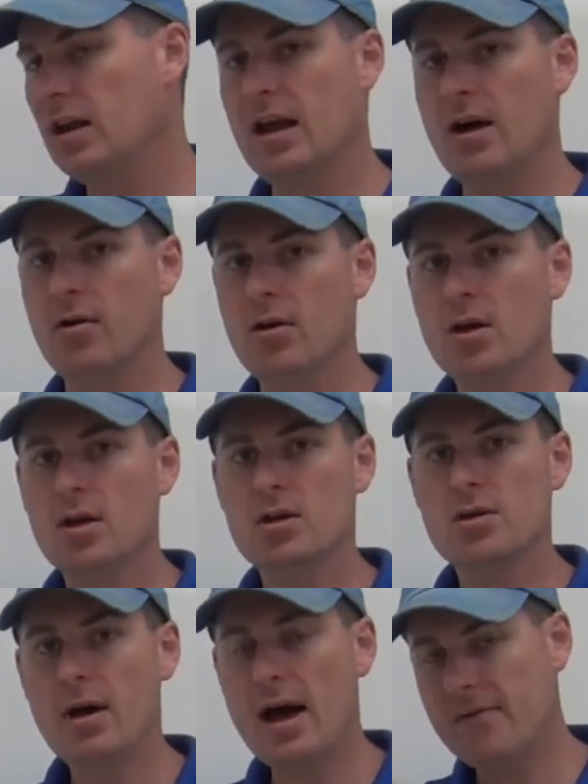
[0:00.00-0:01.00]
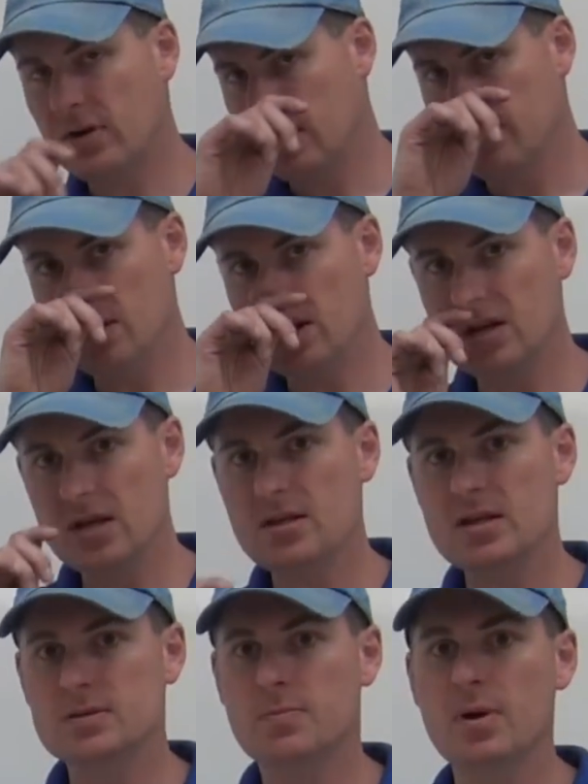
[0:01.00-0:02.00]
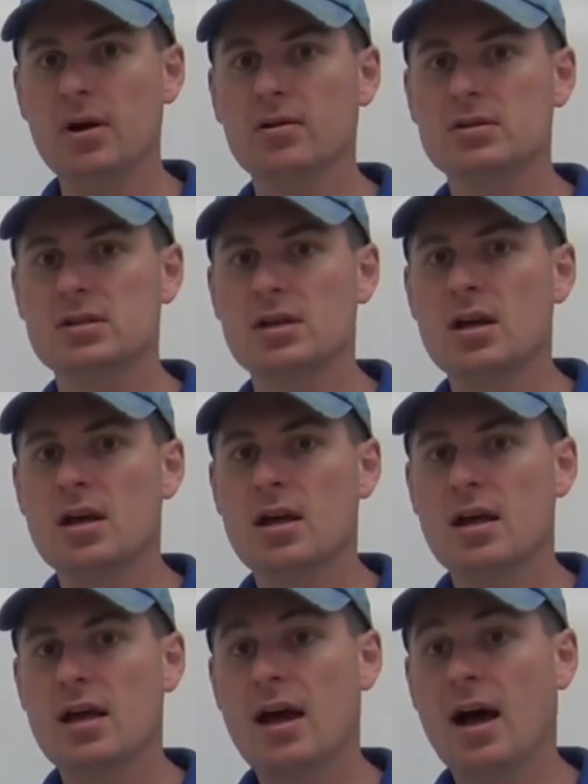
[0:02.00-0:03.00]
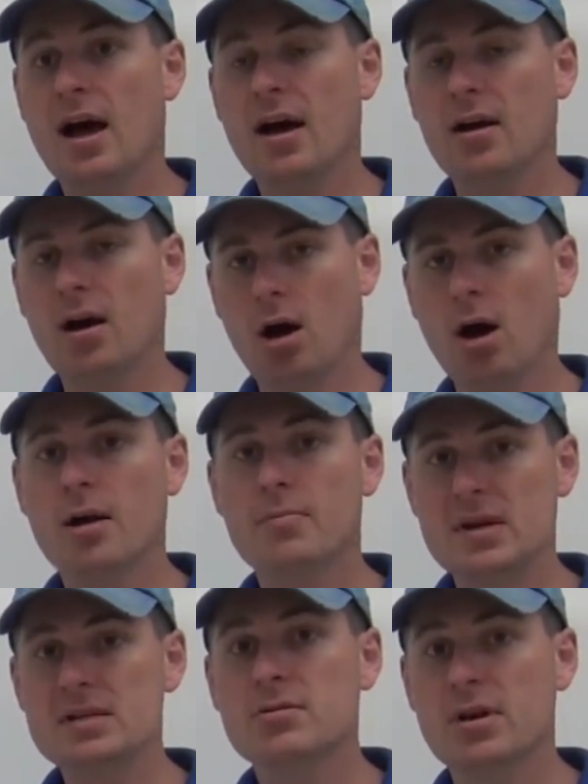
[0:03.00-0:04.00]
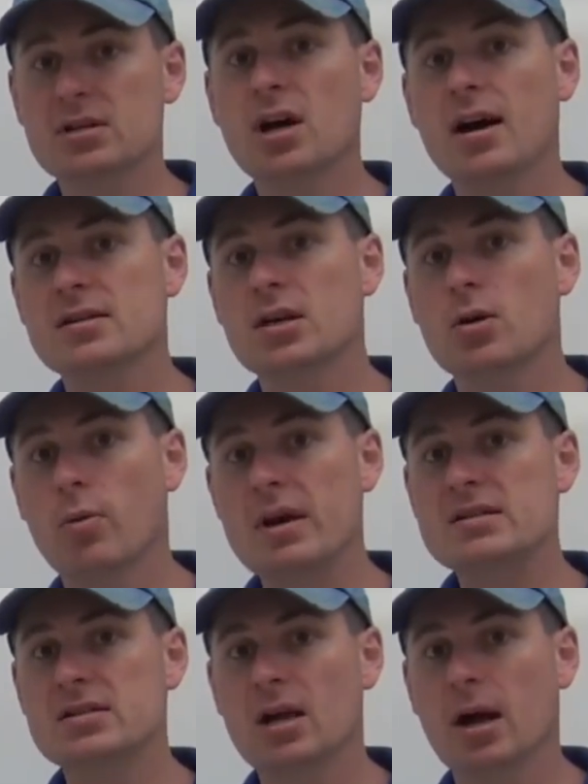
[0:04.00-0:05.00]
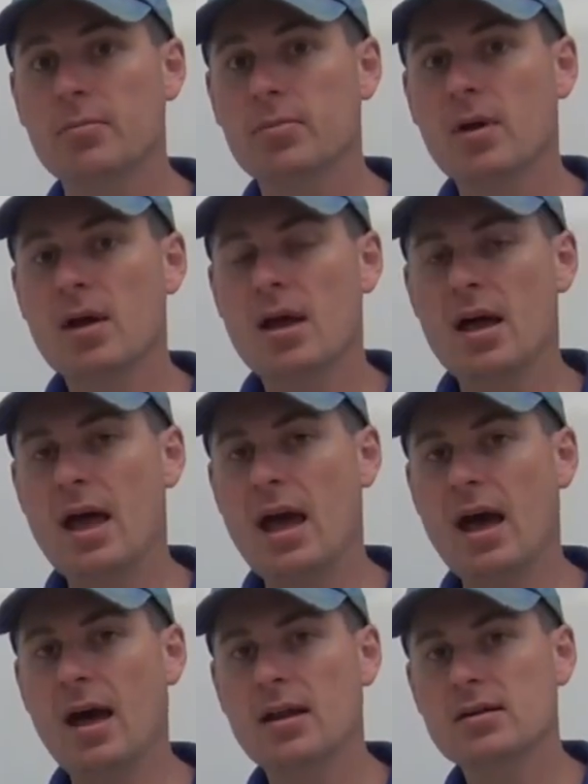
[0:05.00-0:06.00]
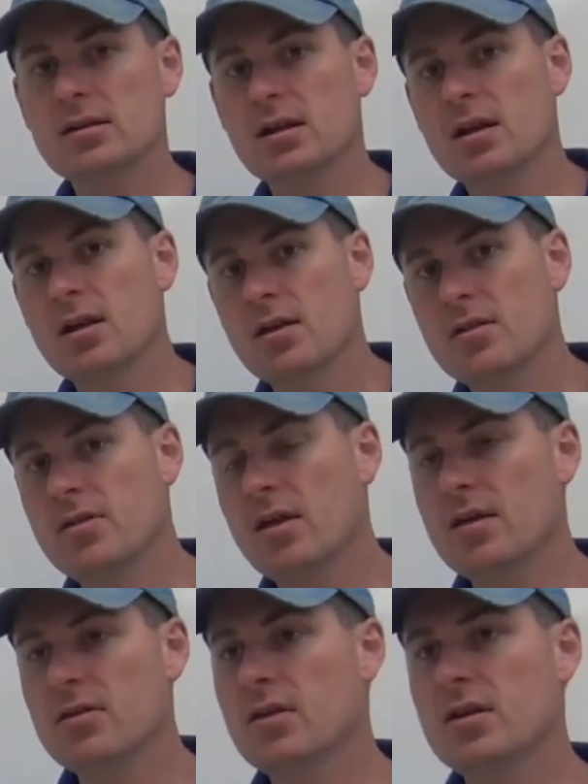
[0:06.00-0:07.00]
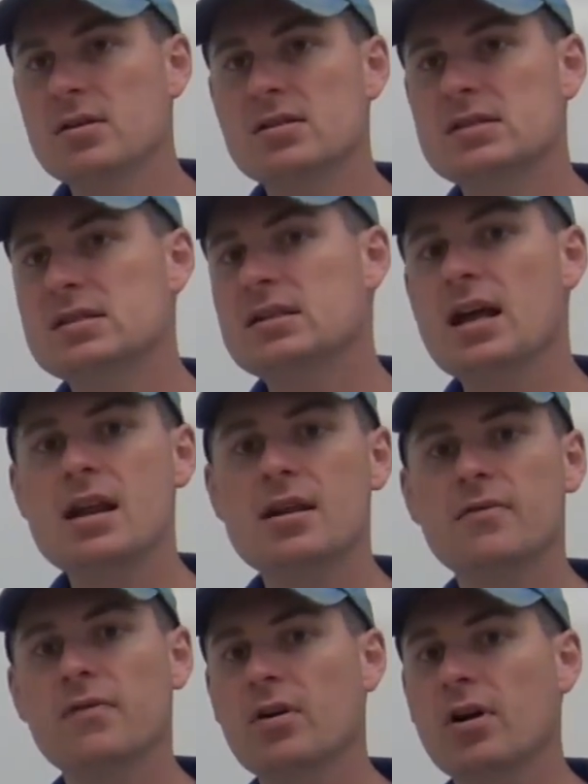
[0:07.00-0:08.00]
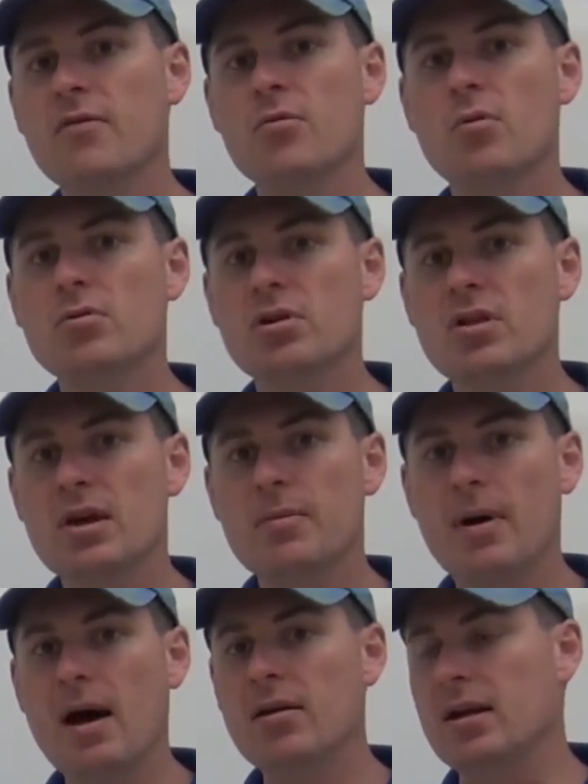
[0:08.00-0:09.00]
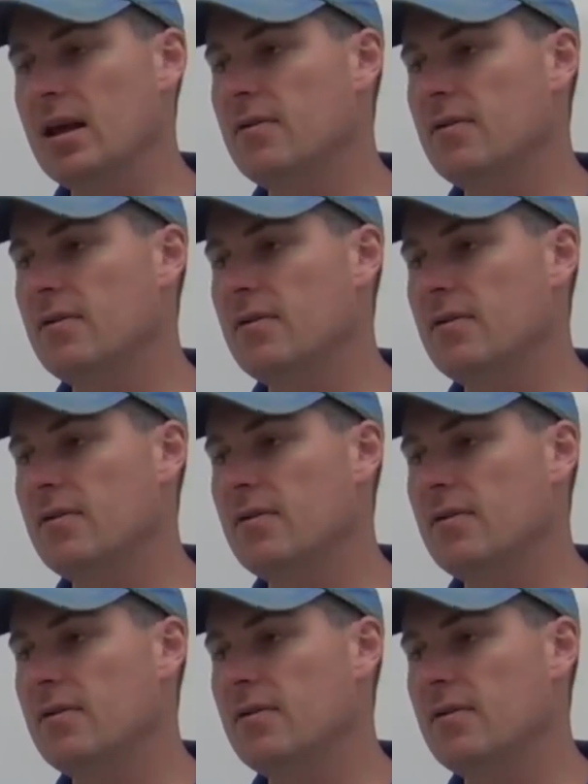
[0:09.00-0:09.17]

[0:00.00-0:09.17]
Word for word: Canal you have a community that's built uh, on basically a toxic waste dump, and the, the state and the federal government won't do anything about it.